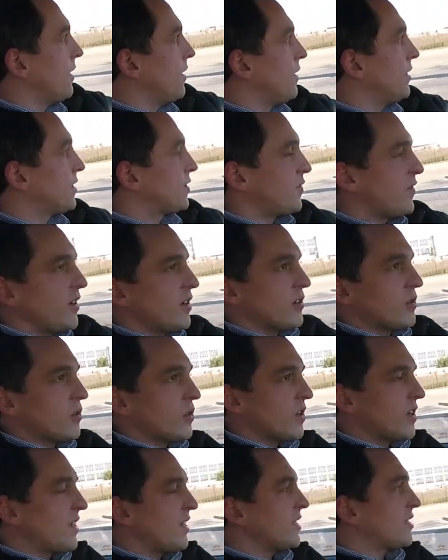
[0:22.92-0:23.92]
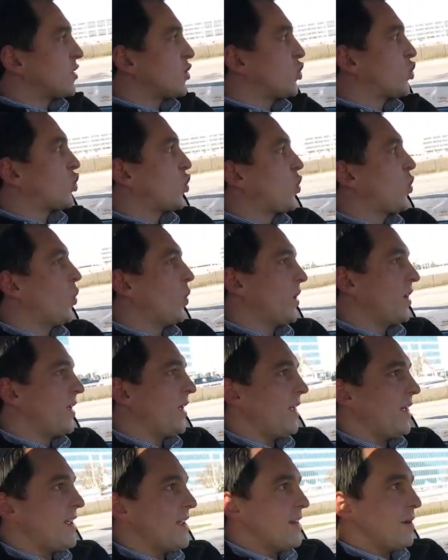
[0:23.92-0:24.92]
This vehicle gets
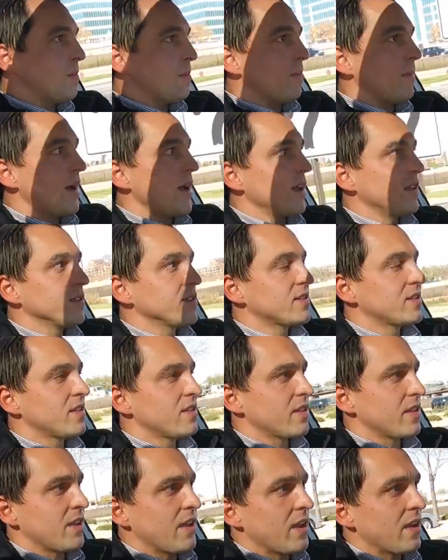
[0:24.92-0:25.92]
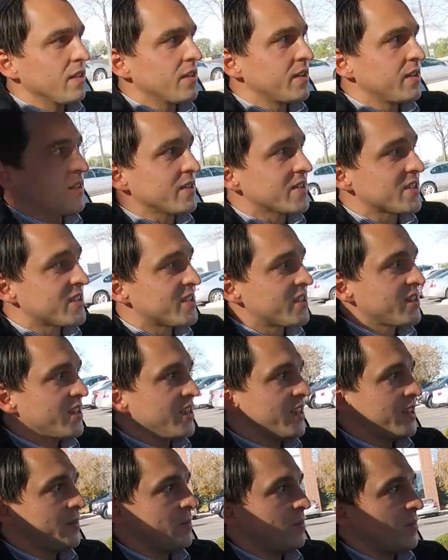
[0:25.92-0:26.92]
28 miles to the gallon in the
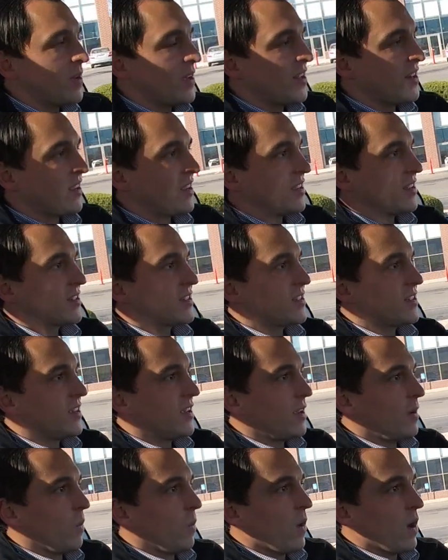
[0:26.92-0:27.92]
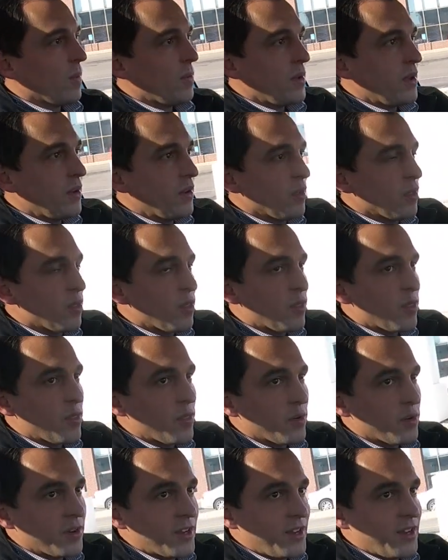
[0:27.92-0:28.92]
city, and it gets a whopping
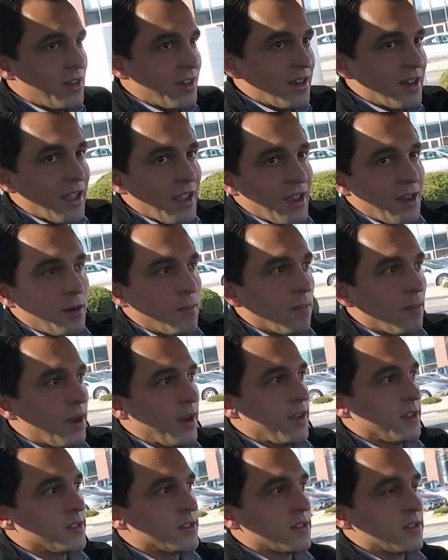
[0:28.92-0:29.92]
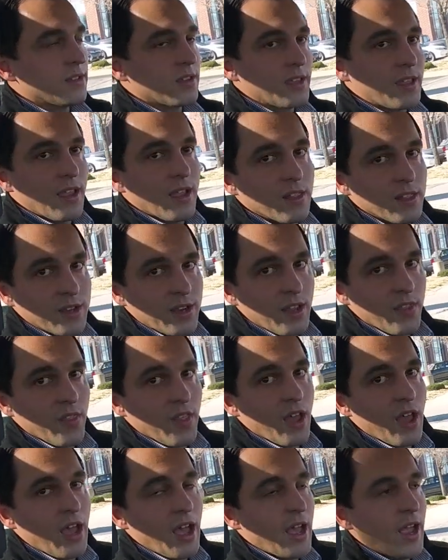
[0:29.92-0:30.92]
39 miles to the gallon on
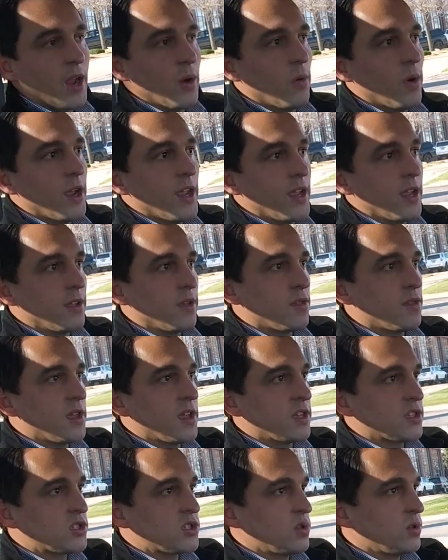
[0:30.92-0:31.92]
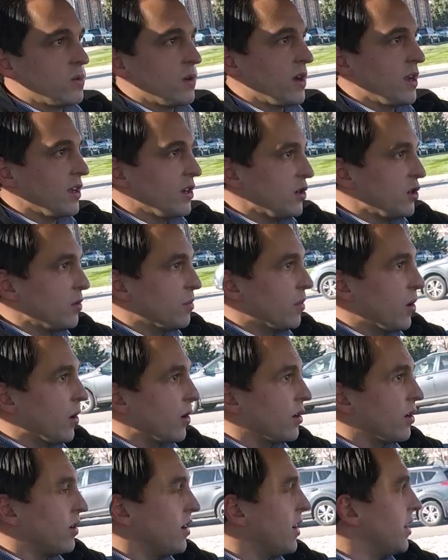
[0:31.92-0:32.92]
the highway, thanks to a new
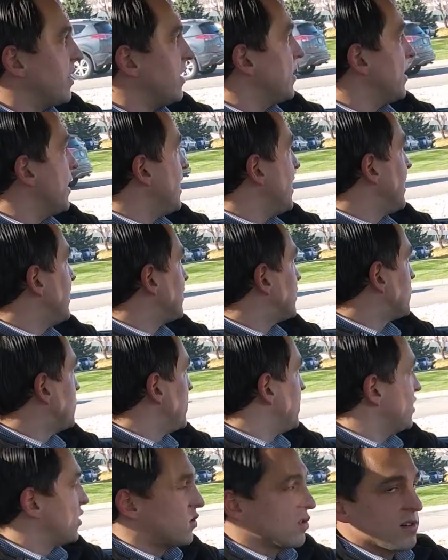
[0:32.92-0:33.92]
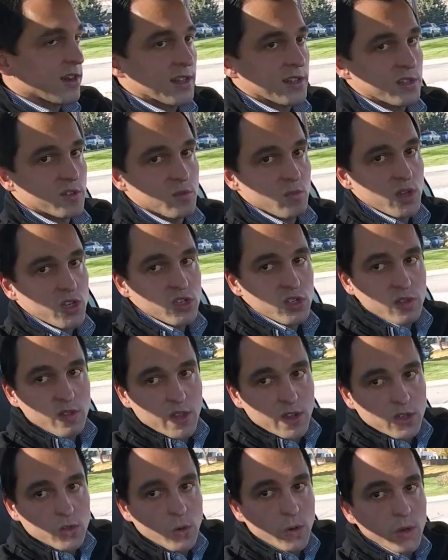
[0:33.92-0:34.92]
motor and an 8-speed transmission
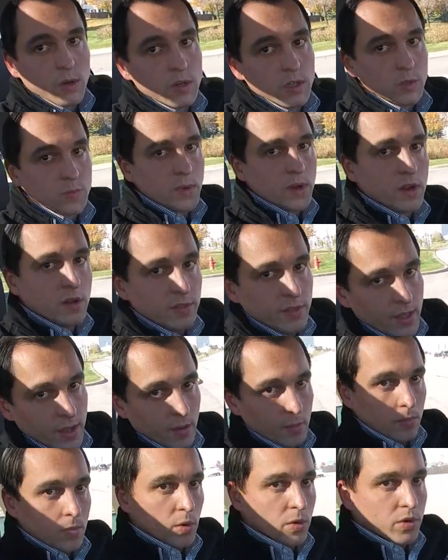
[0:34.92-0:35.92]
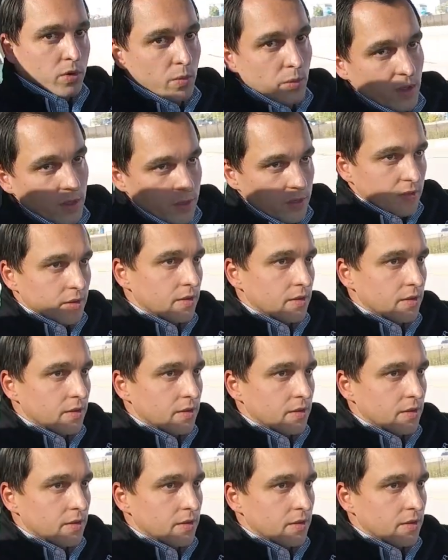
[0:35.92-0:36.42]
that Toyota's paired that motor with.